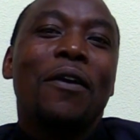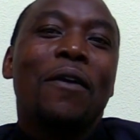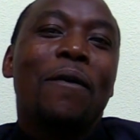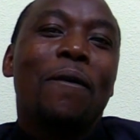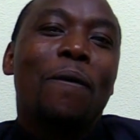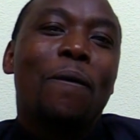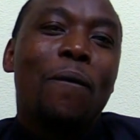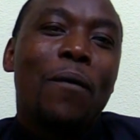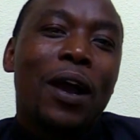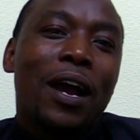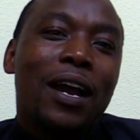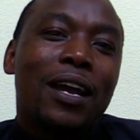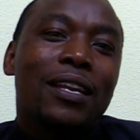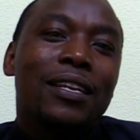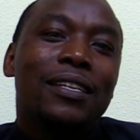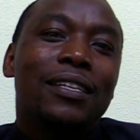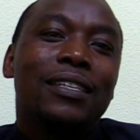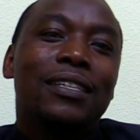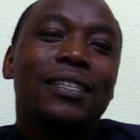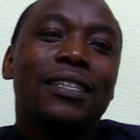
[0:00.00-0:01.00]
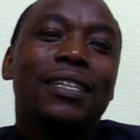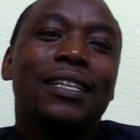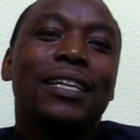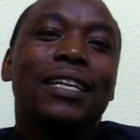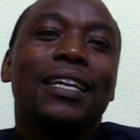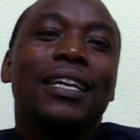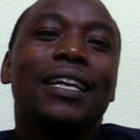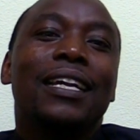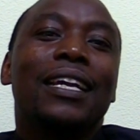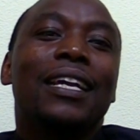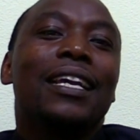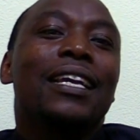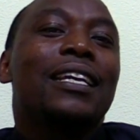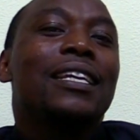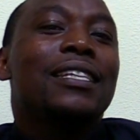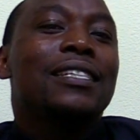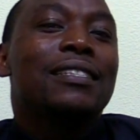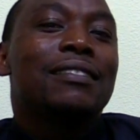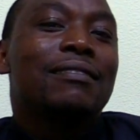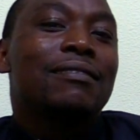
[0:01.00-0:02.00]
one
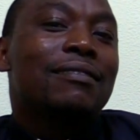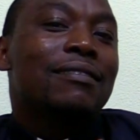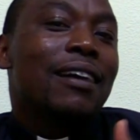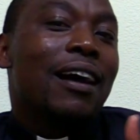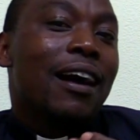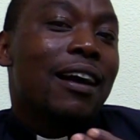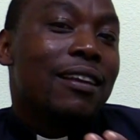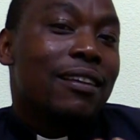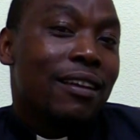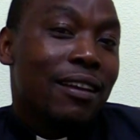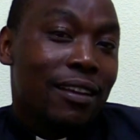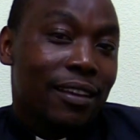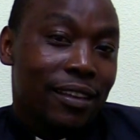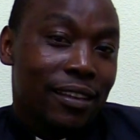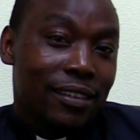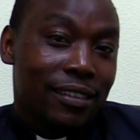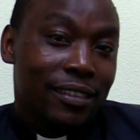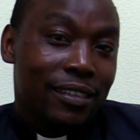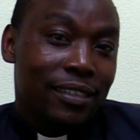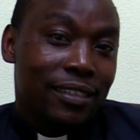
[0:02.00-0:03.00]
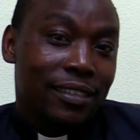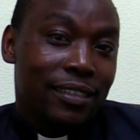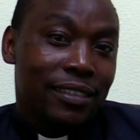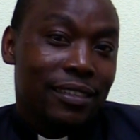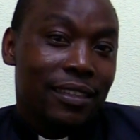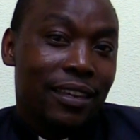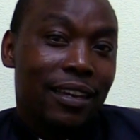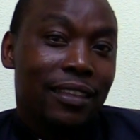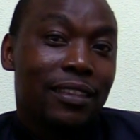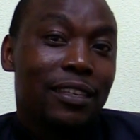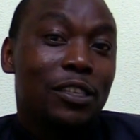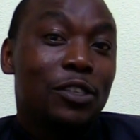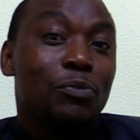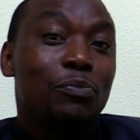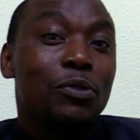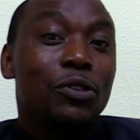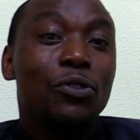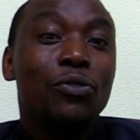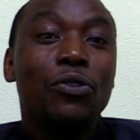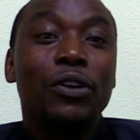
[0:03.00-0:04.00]
is underage, that is
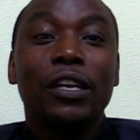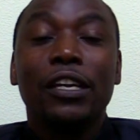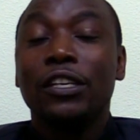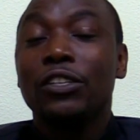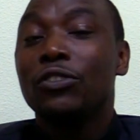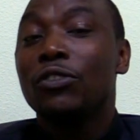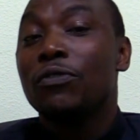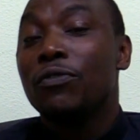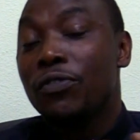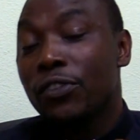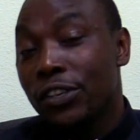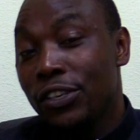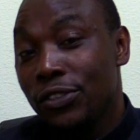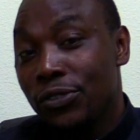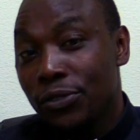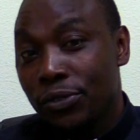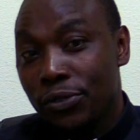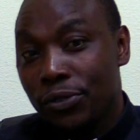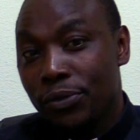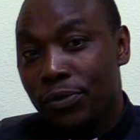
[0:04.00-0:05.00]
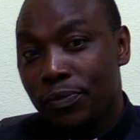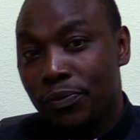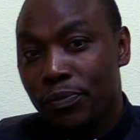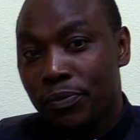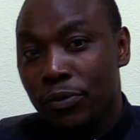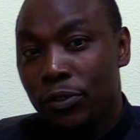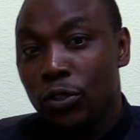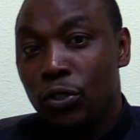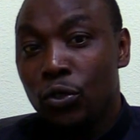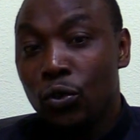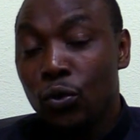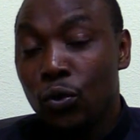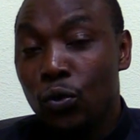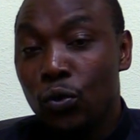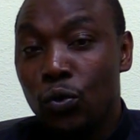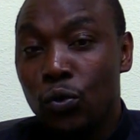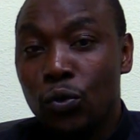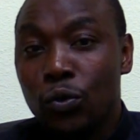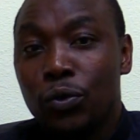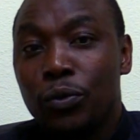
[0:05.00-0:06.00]
below age of reason. Two,
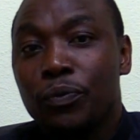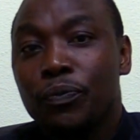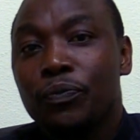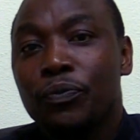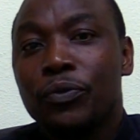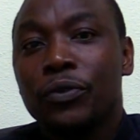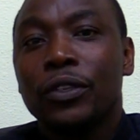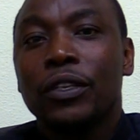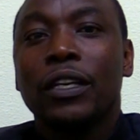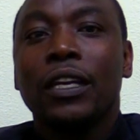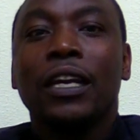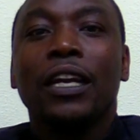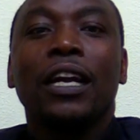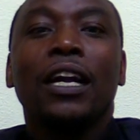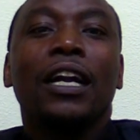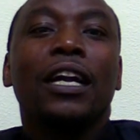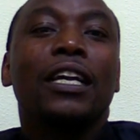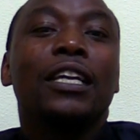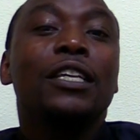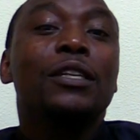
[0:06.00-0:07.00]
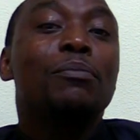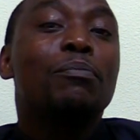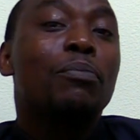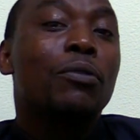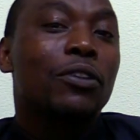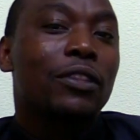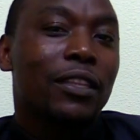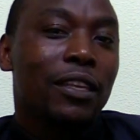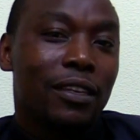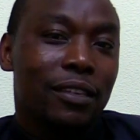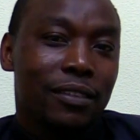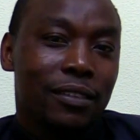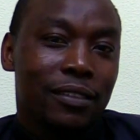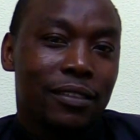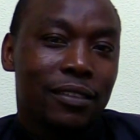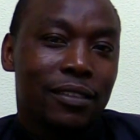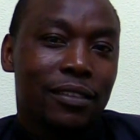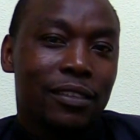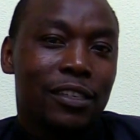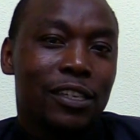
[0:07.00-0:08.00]

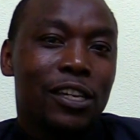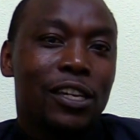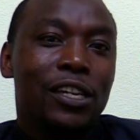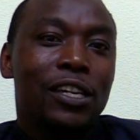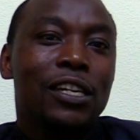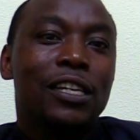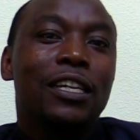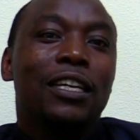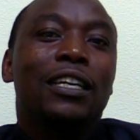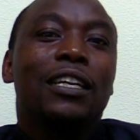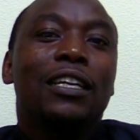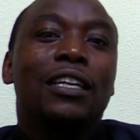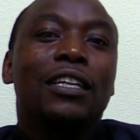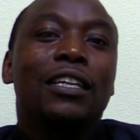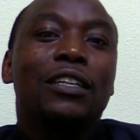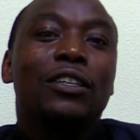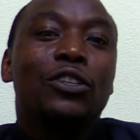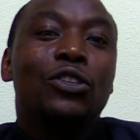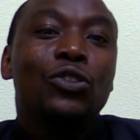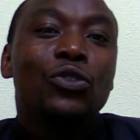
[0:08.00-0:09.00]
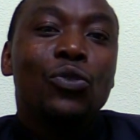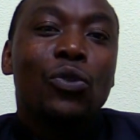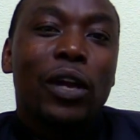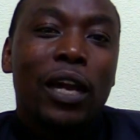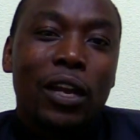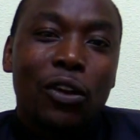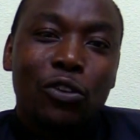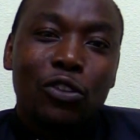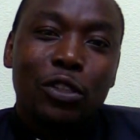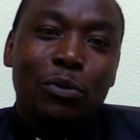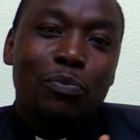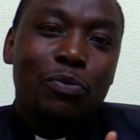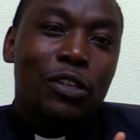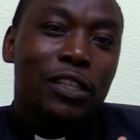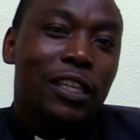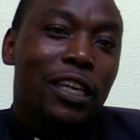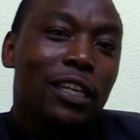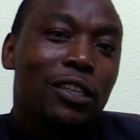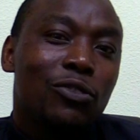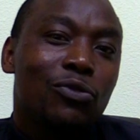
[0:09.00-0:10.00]
impotence. You cannot
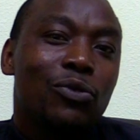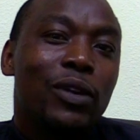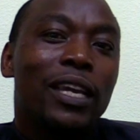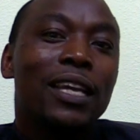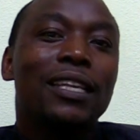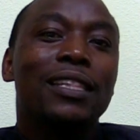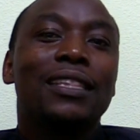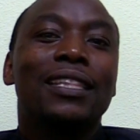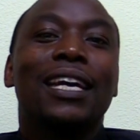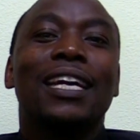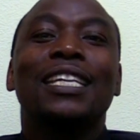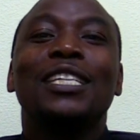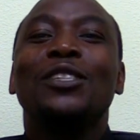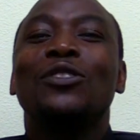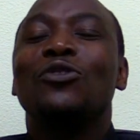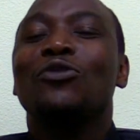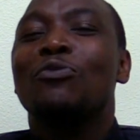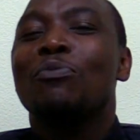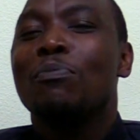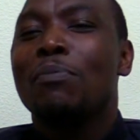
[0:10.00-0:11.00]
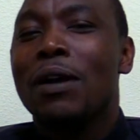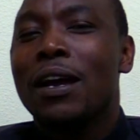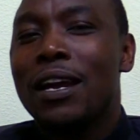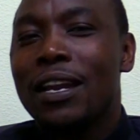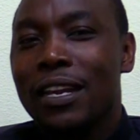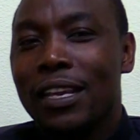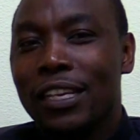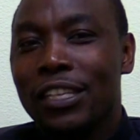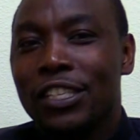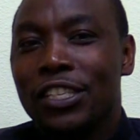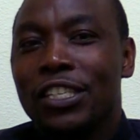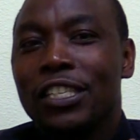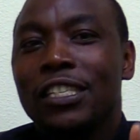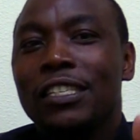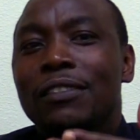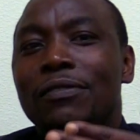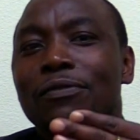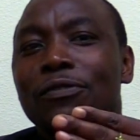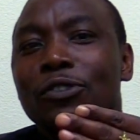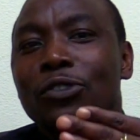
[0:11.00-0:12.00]
pretend to enter into marriage
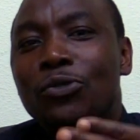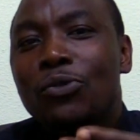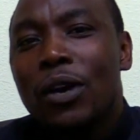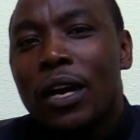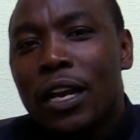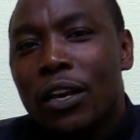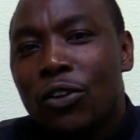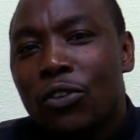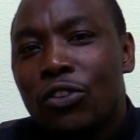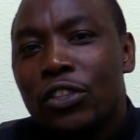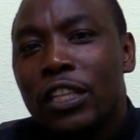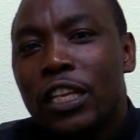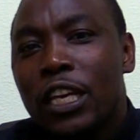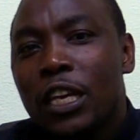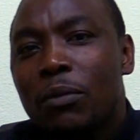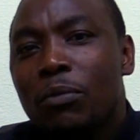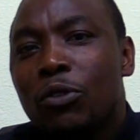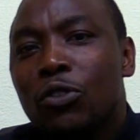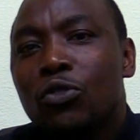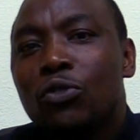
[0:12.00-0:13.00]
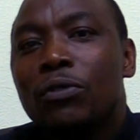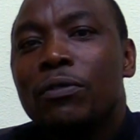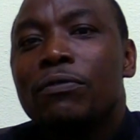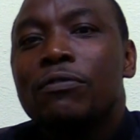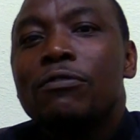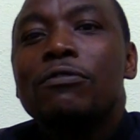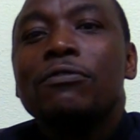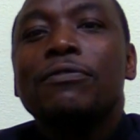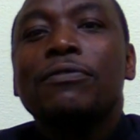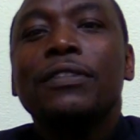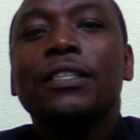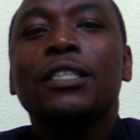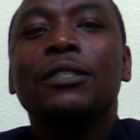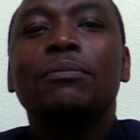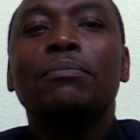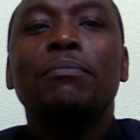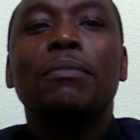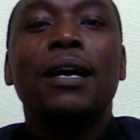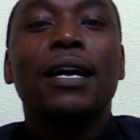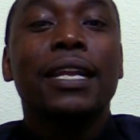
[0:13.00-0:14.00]
if you are not able to fulfill
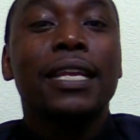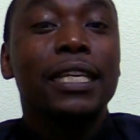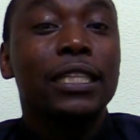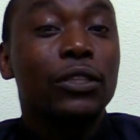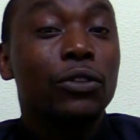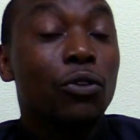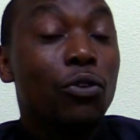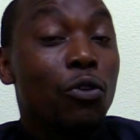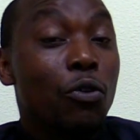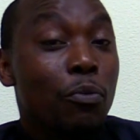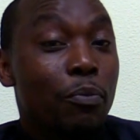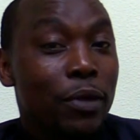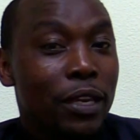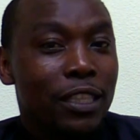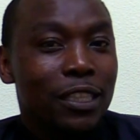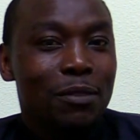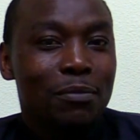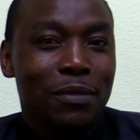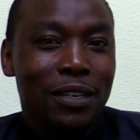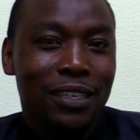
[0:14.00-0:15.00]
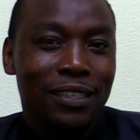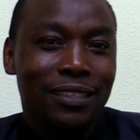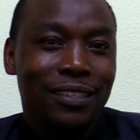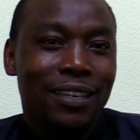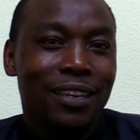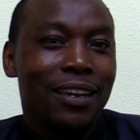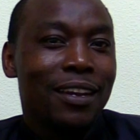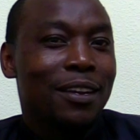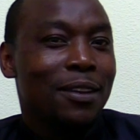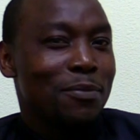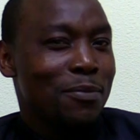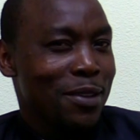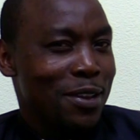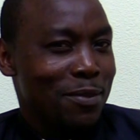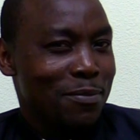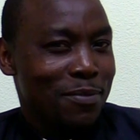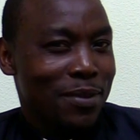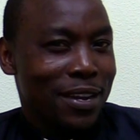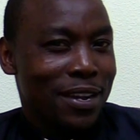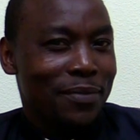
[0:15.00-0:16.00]
marital commitment.
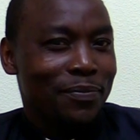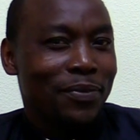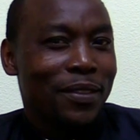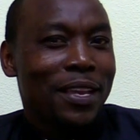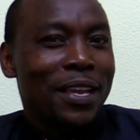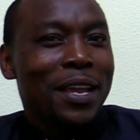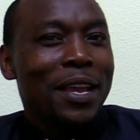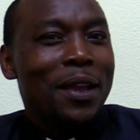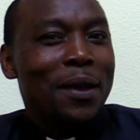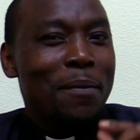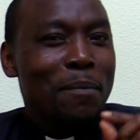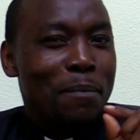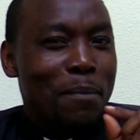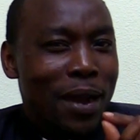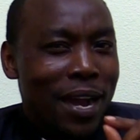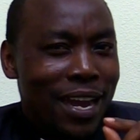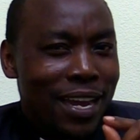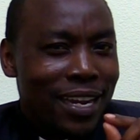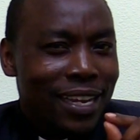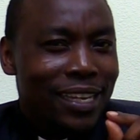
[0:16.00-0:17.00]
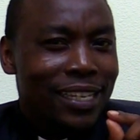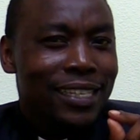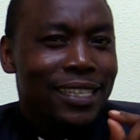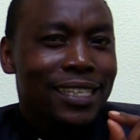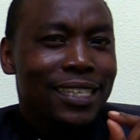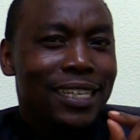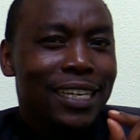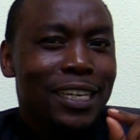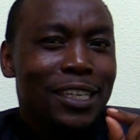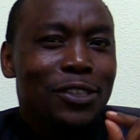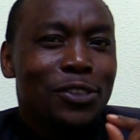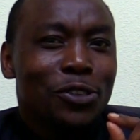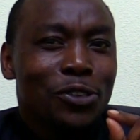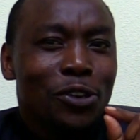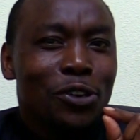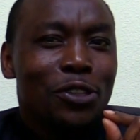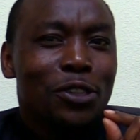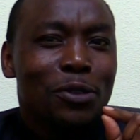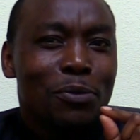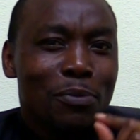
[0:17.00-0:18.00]
Remember, marriage is
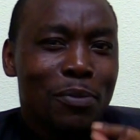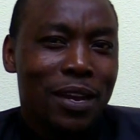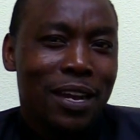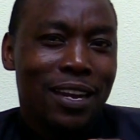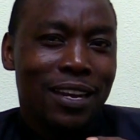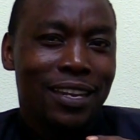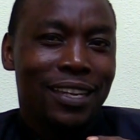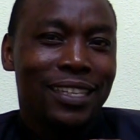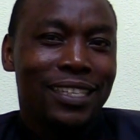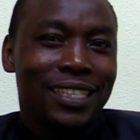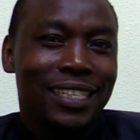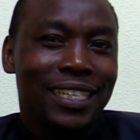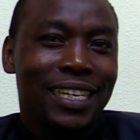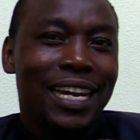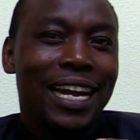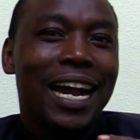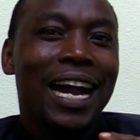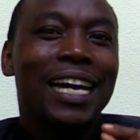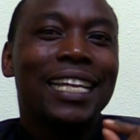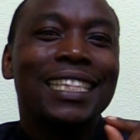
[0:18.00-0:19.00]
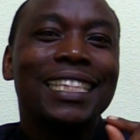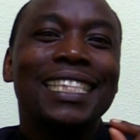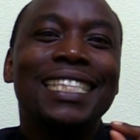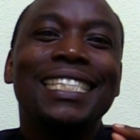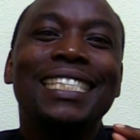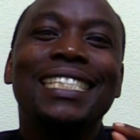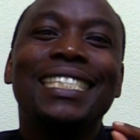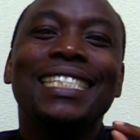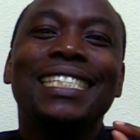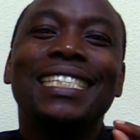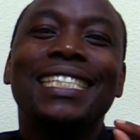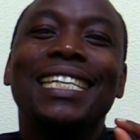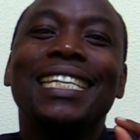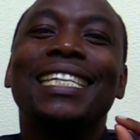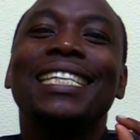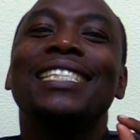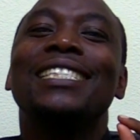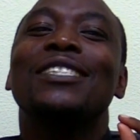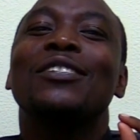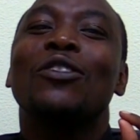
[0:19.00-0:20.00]
not marriage until
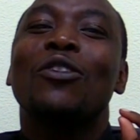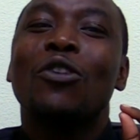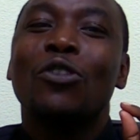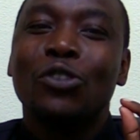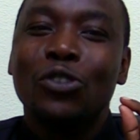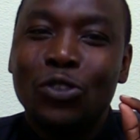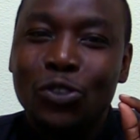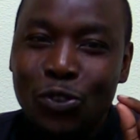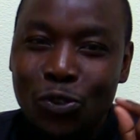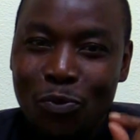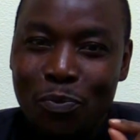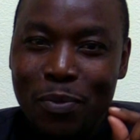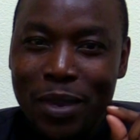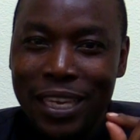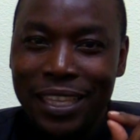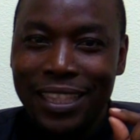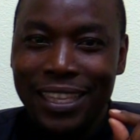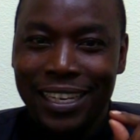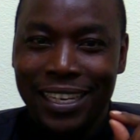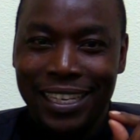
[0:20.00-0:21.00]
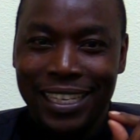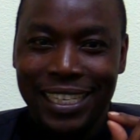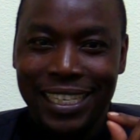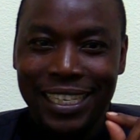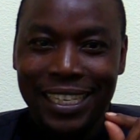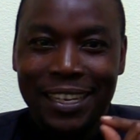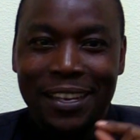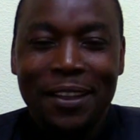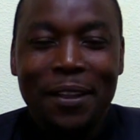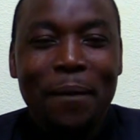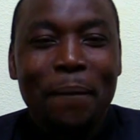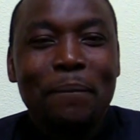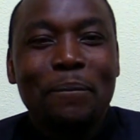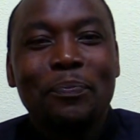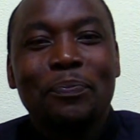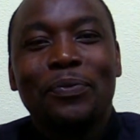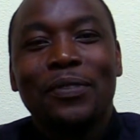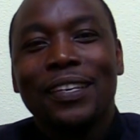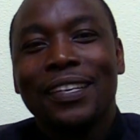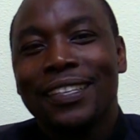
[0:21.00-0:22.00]
it's consummated.
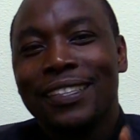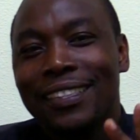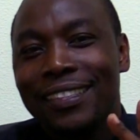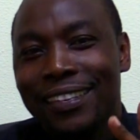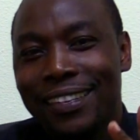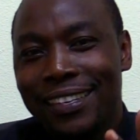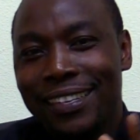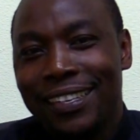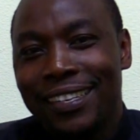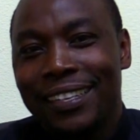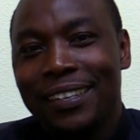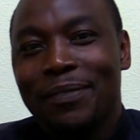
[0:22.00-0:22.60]
3.